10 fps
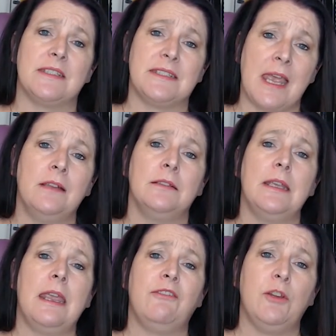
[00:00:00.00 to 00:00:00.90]
to tell
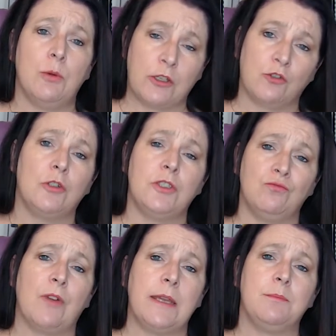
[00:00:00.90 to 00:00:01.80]
if you were drugged
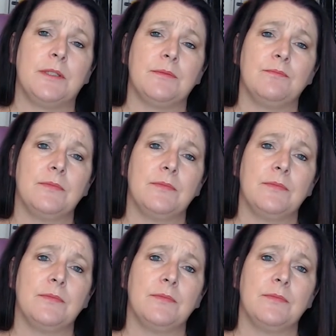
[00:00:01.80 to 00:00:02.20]
and raped.